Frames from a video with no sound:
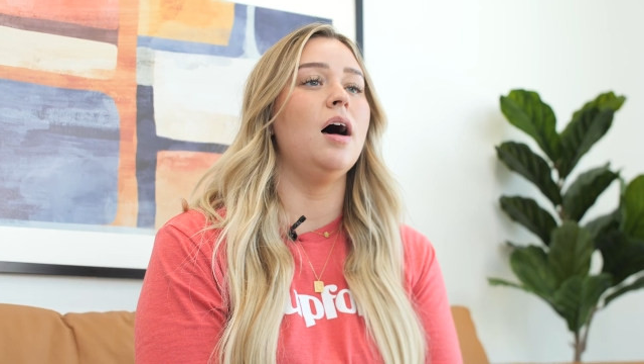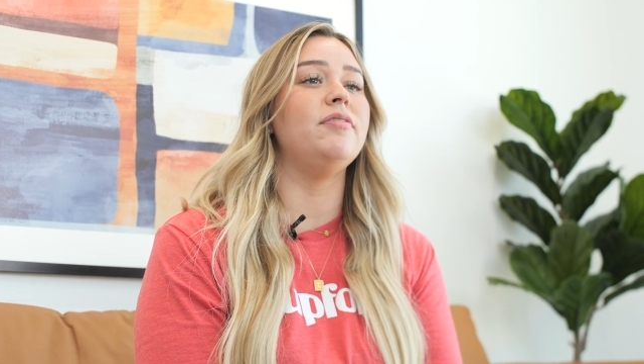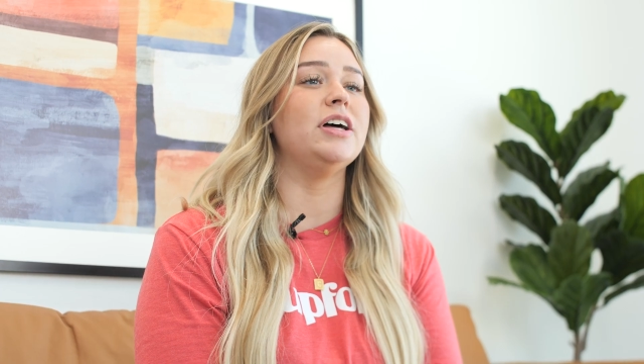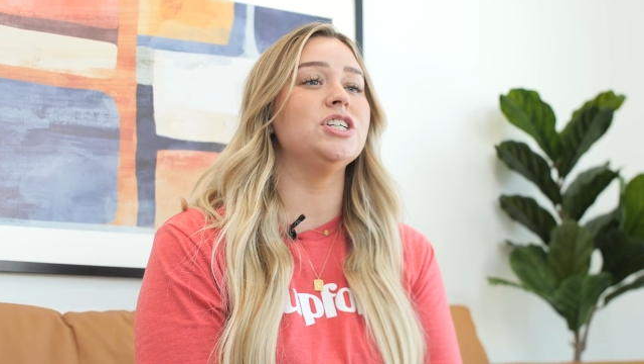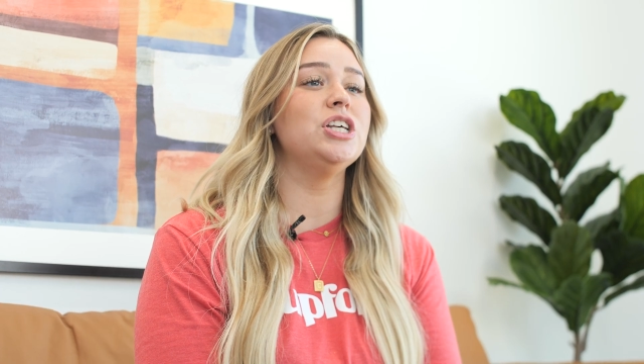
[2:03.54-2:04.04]

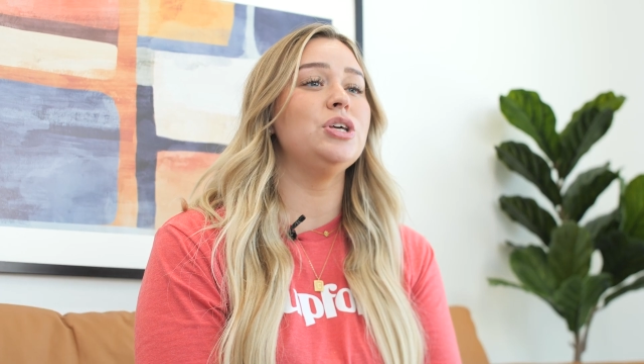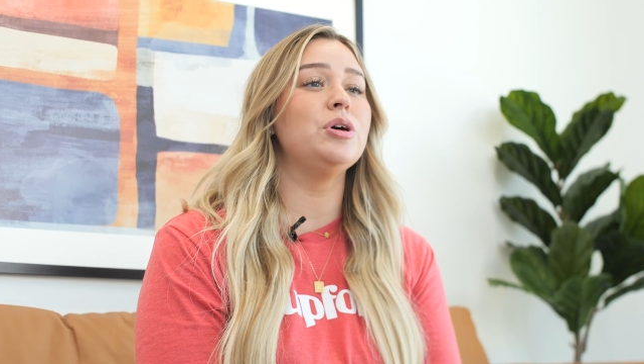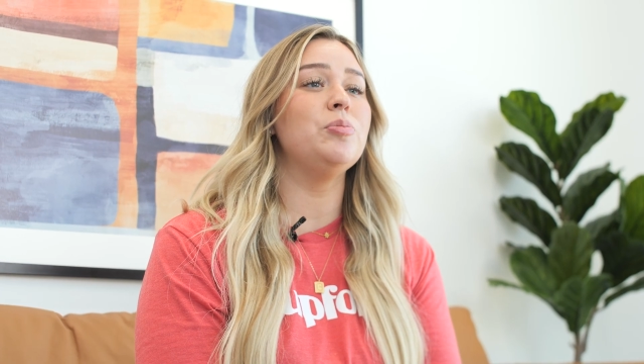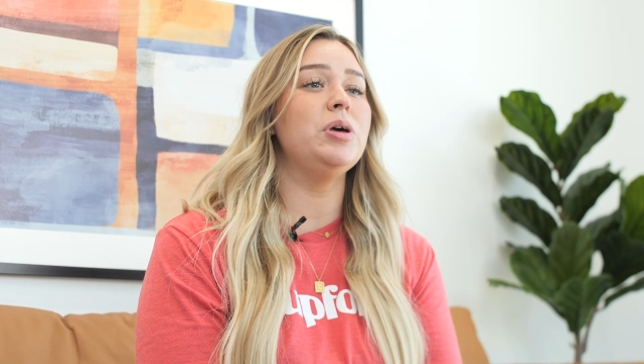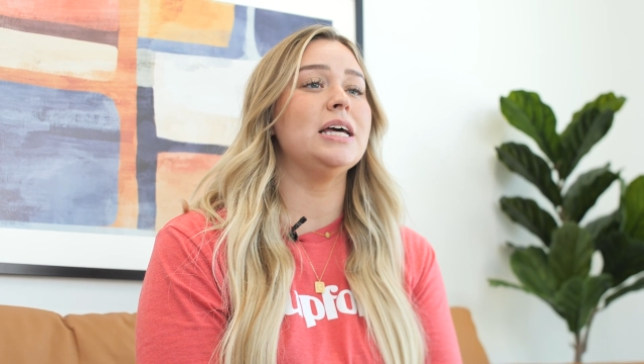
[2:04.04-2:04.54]
Eventually, you
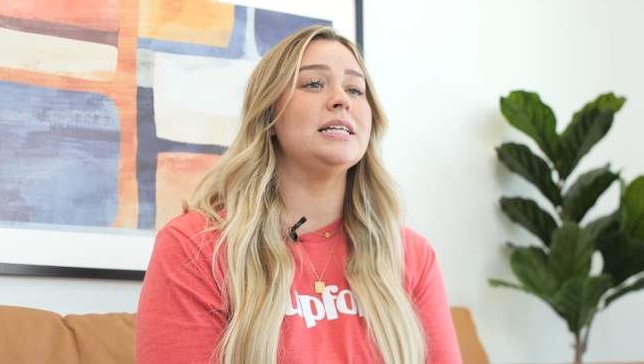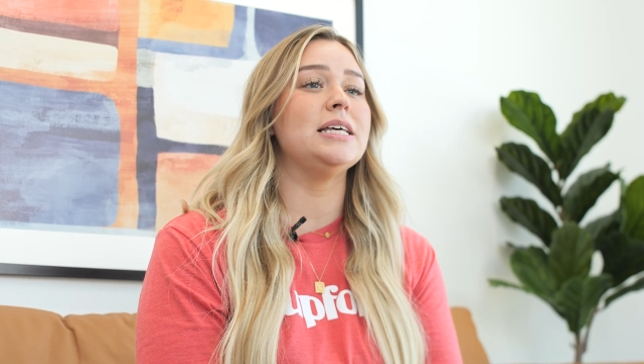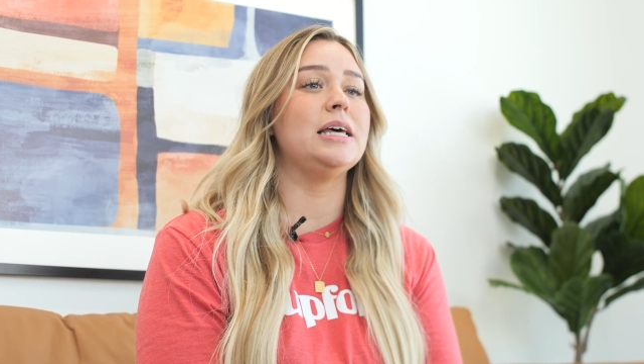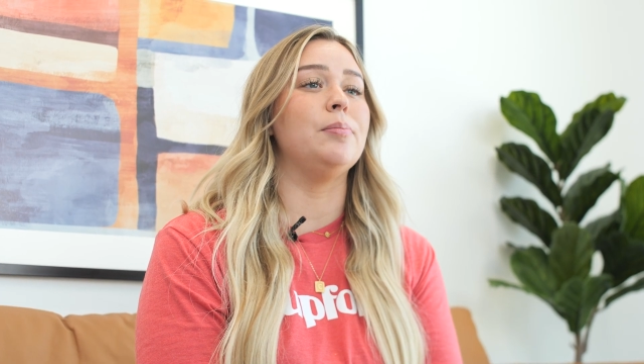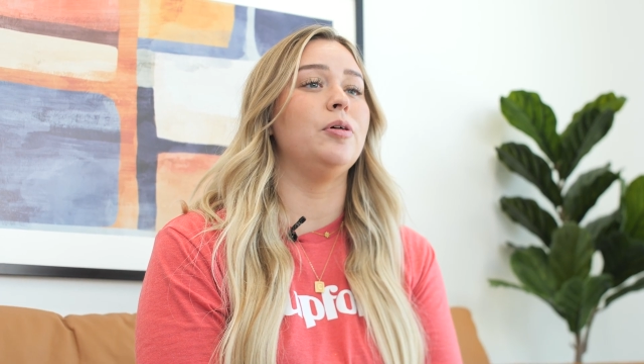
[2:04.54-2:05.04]
can begin
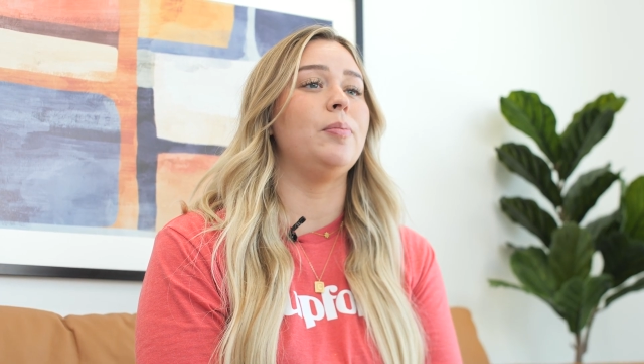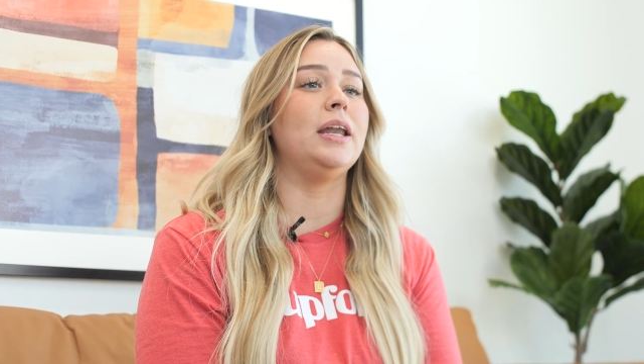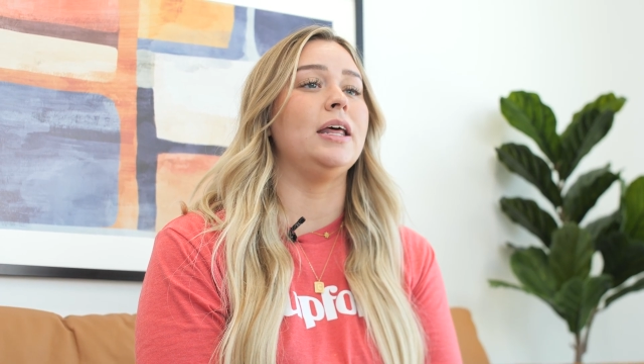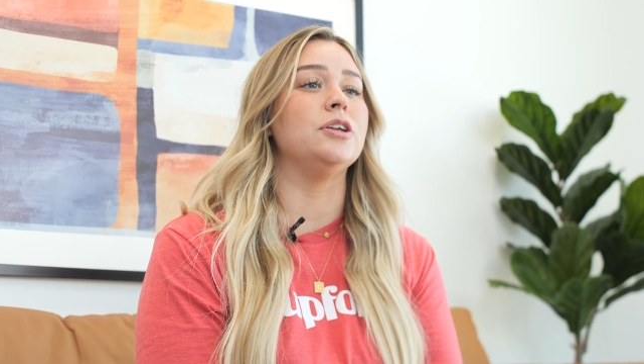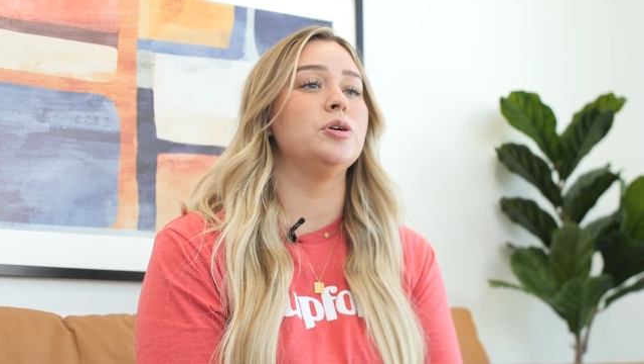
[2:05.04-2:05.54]
to
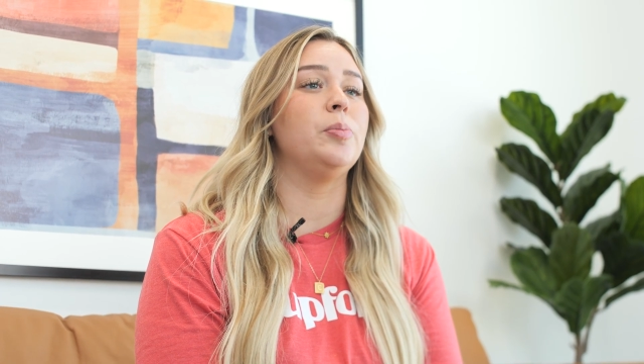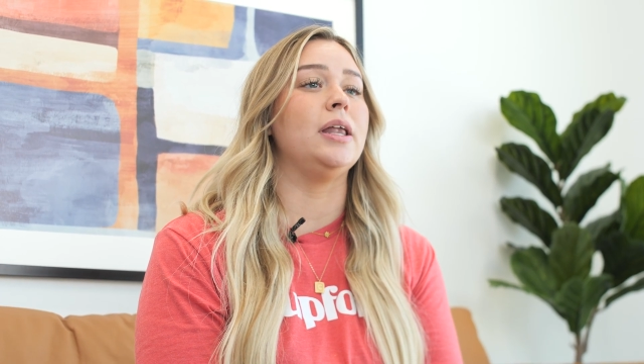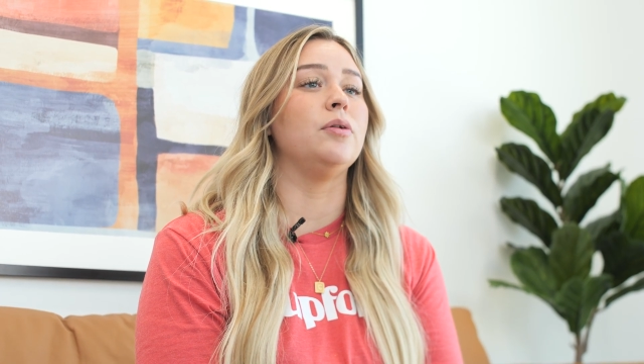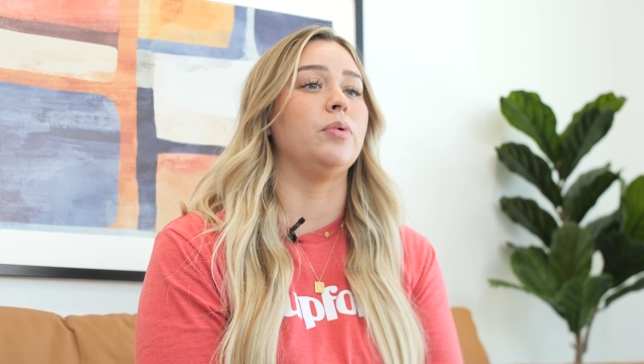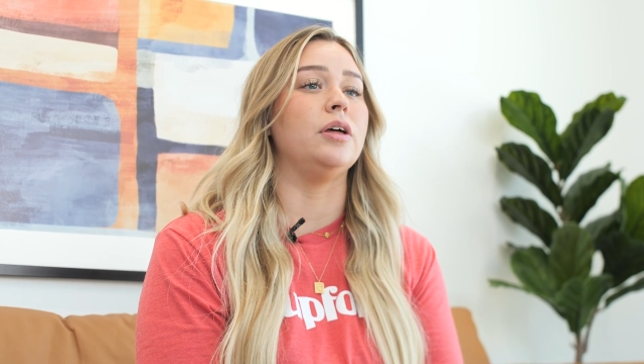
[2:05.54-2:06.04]
implement
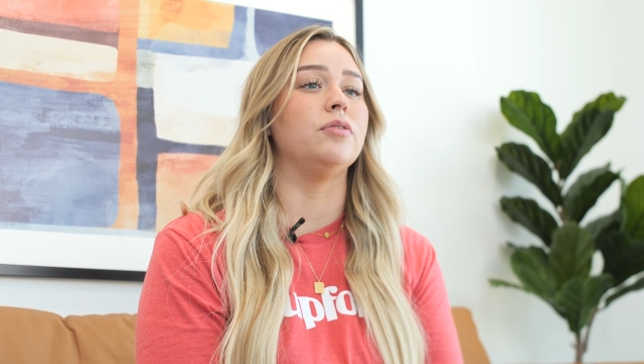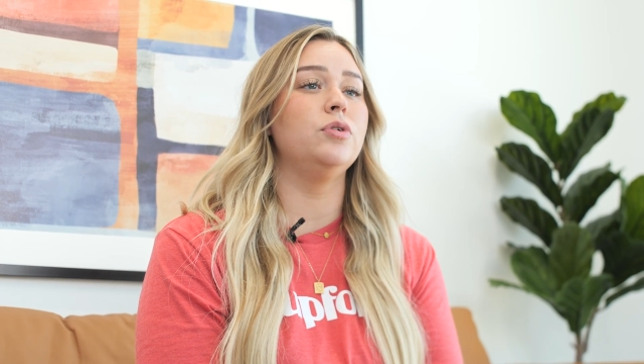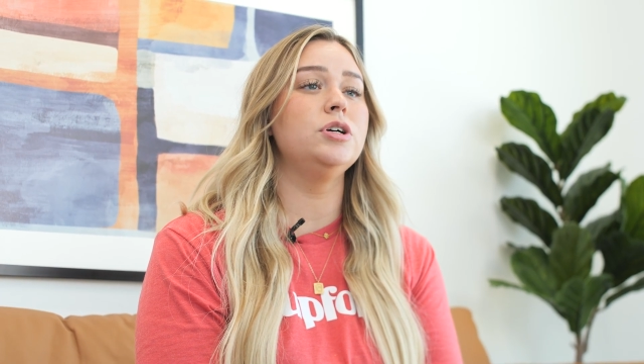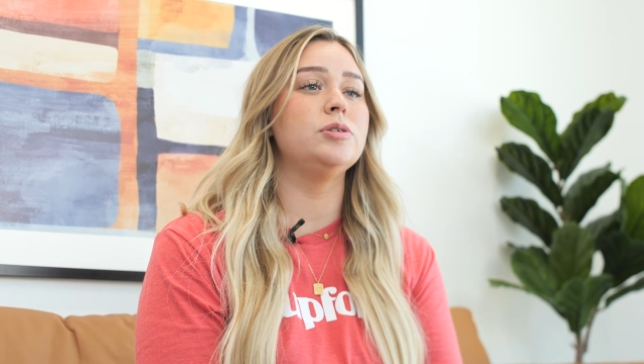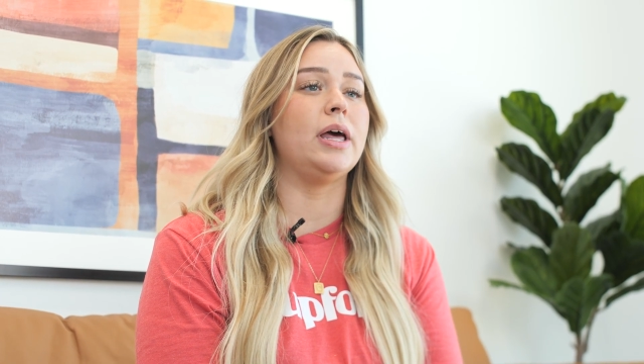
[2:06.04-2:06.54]
intermittent
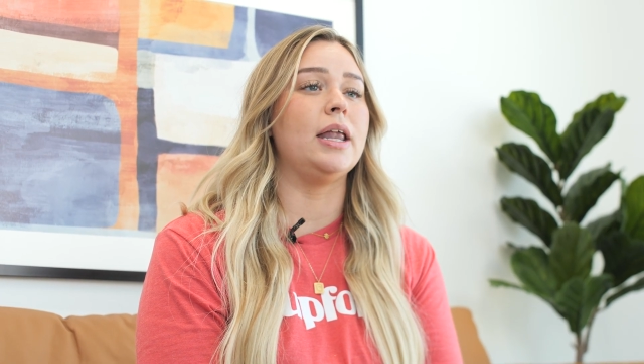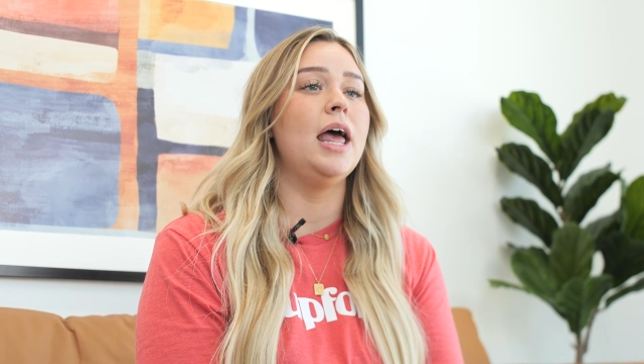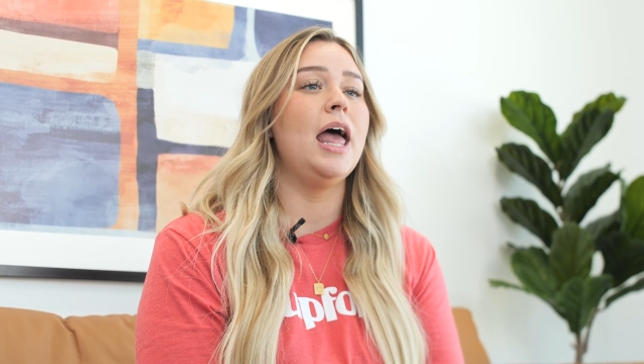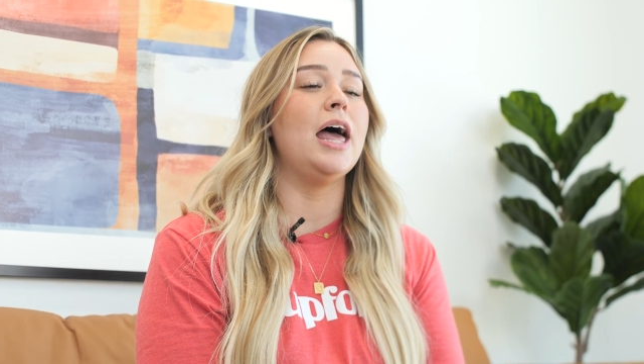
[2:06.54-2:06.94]
reinforcement